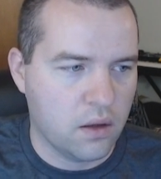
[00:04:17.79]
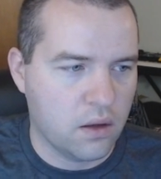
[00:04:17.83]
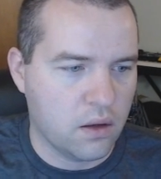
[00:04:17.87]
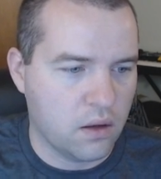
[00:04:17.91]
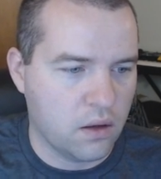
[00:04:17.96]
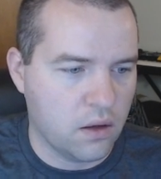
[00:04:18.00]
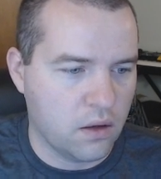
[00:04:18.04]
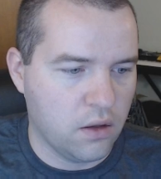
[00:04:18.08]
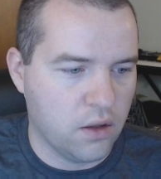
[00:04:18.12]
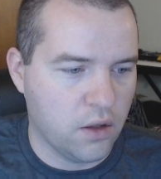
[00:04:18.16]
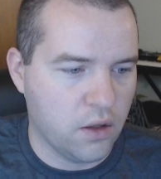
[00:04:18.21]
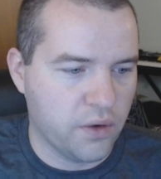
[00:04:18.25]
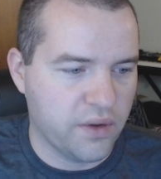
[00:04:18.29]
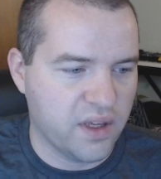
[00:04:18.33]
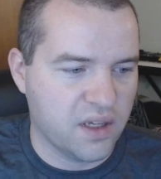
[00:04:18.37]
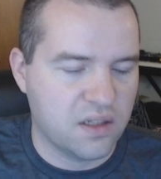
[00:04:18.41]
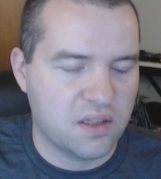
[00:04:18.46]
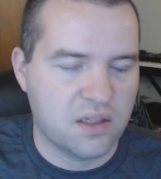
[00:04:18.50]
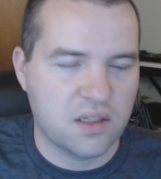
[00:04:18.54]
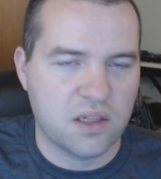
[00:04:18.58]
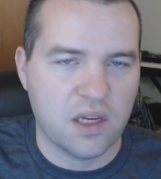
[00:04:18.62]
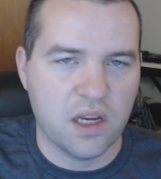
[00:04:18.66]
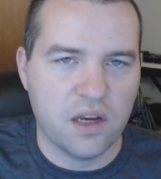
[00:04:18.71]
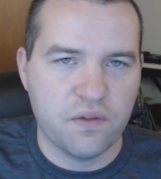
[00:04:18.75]
They
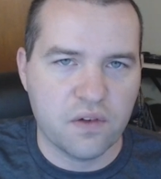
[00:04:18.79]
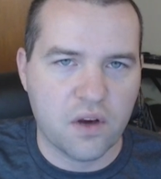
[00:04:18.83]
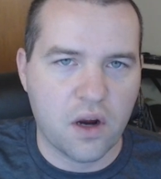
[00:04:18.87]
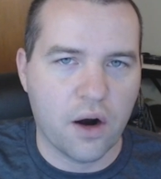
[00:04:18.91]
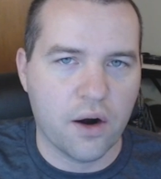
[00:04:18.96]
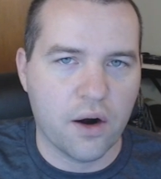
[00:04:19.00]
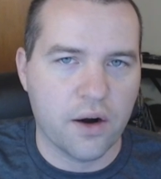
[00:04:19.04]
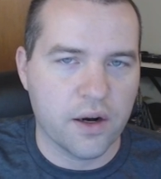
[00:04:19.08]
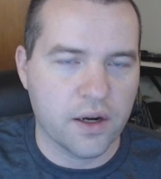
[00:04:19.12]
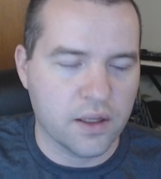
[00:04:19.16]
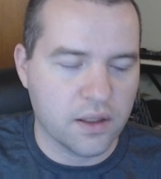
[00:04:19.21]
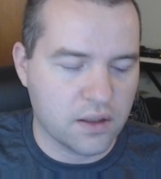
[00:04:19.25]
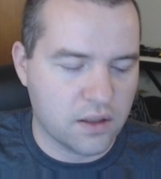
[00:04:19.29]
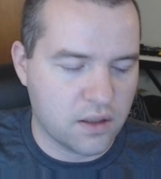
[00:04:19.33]
safeguard it